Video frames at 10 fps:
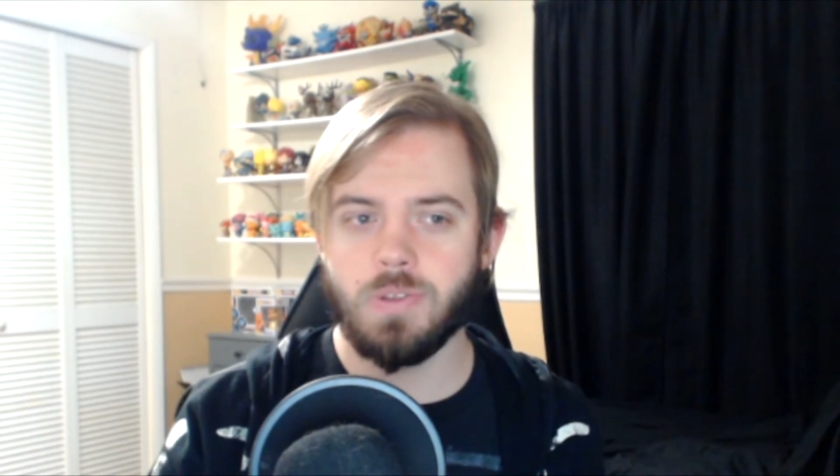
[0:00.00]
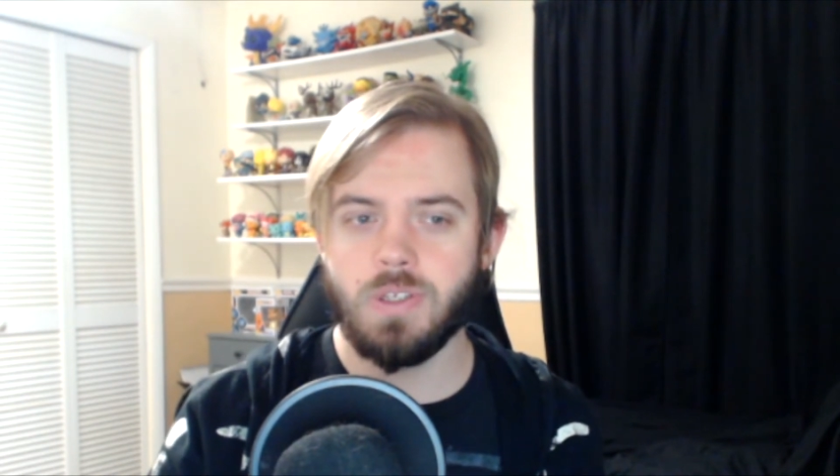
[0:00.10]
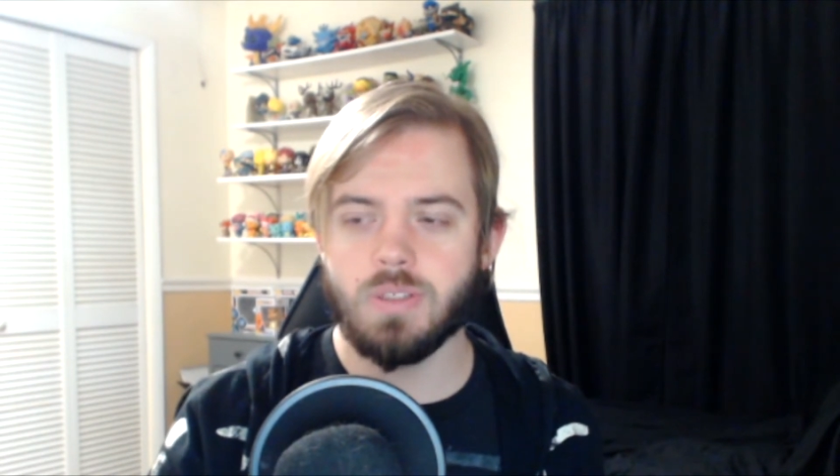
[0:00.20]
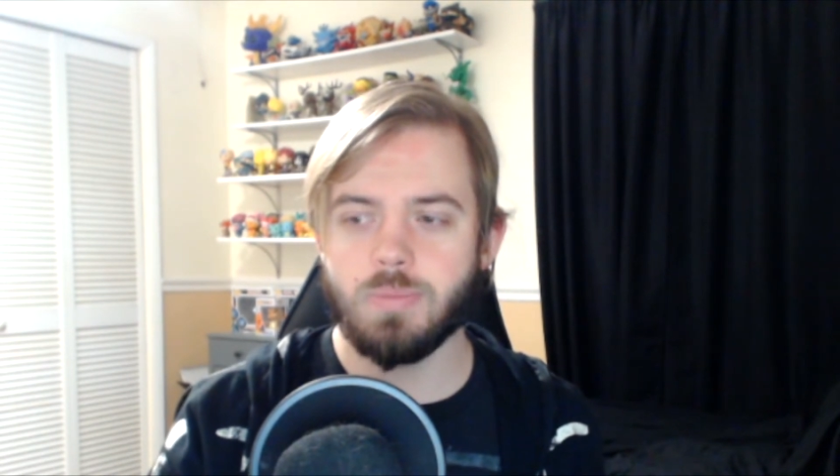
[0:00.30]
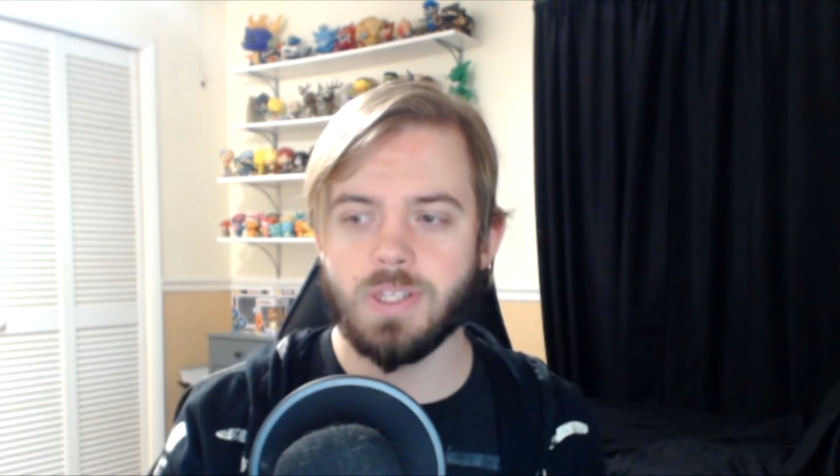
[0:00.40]

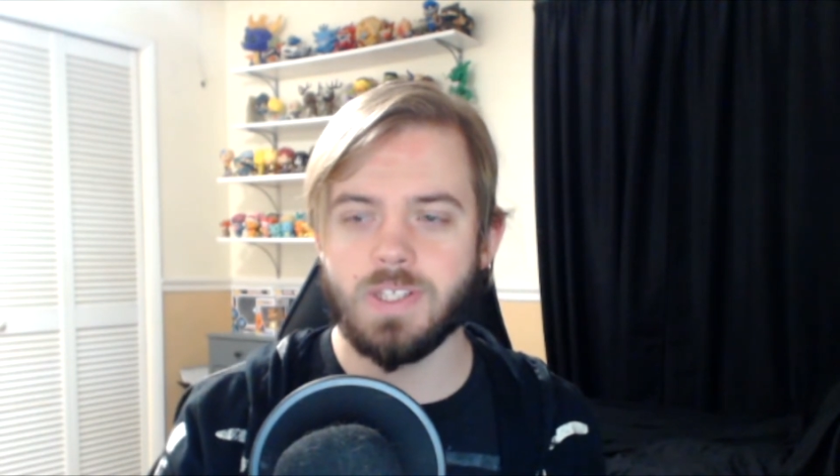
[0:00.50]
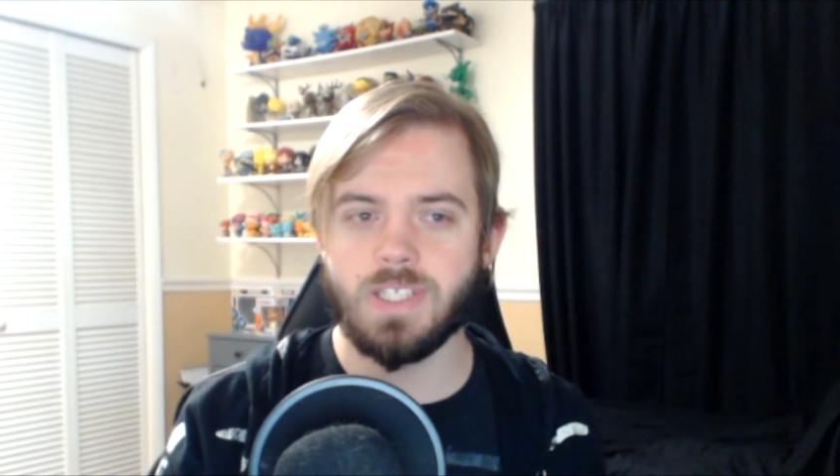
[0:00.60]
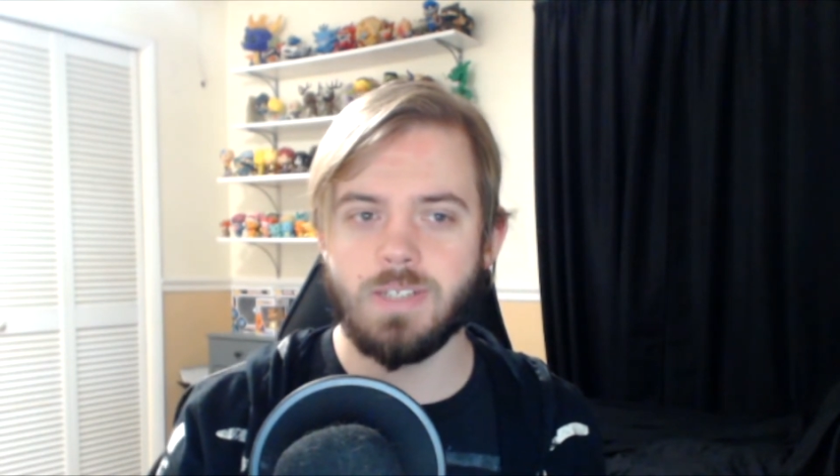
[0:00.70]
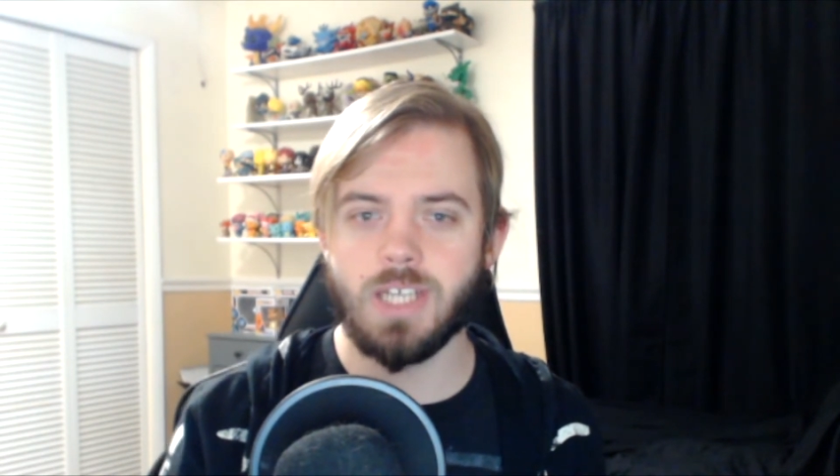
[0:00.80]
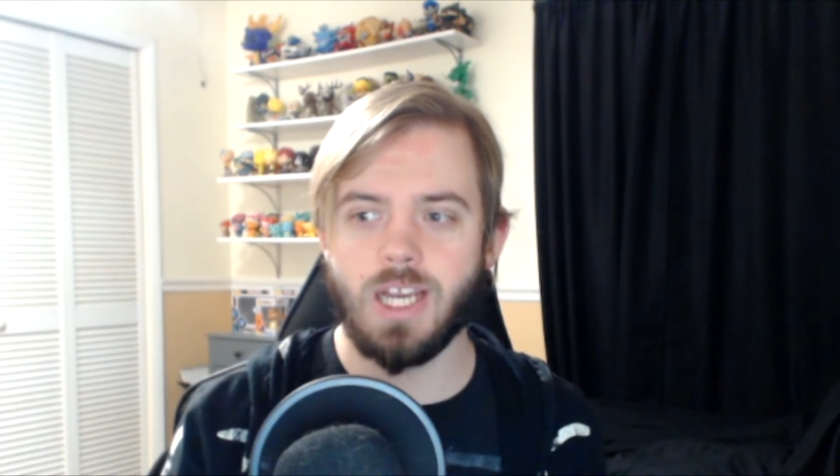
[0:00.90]
themed, but at the
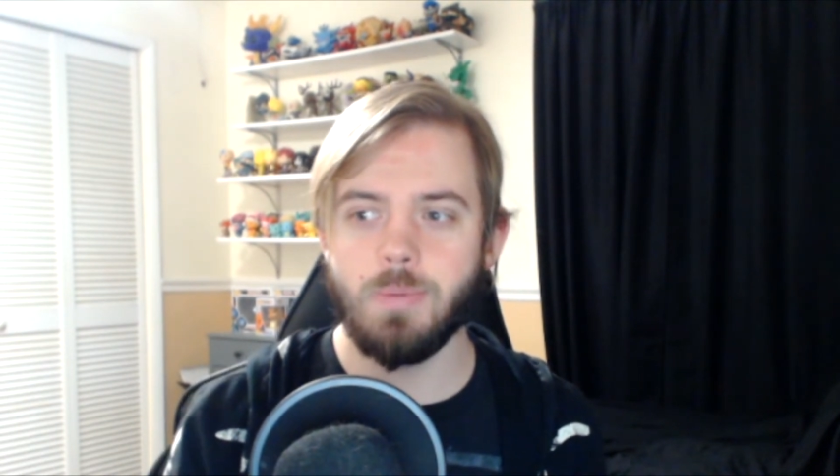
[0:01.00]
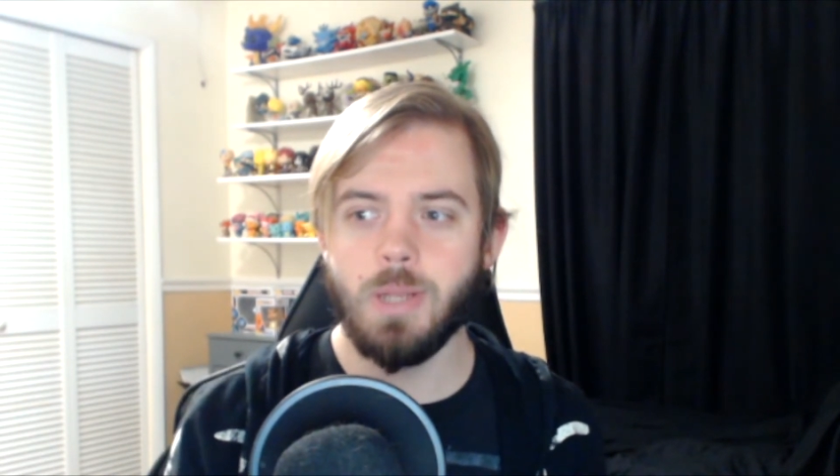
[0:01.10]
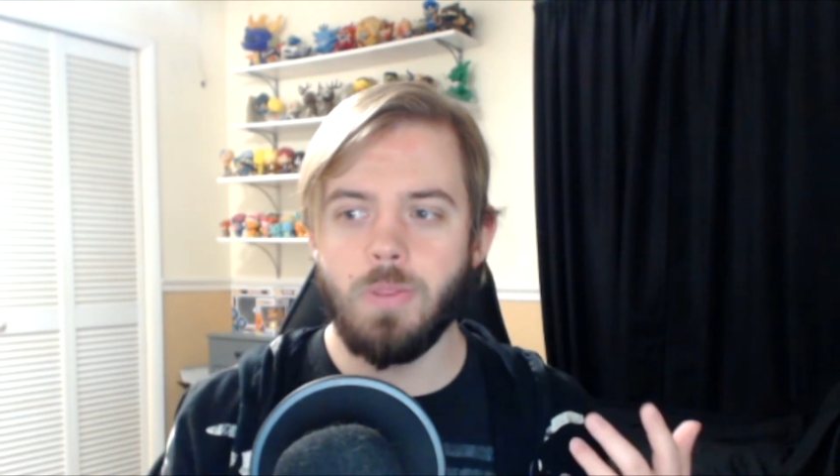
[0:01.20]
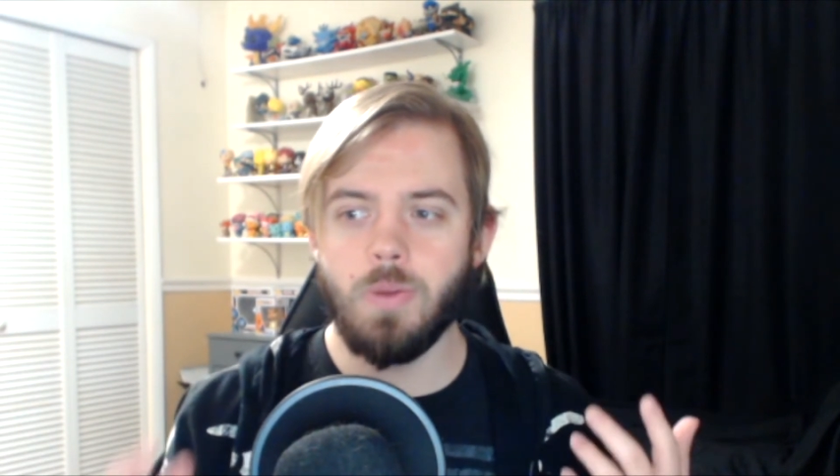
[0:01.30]
same time,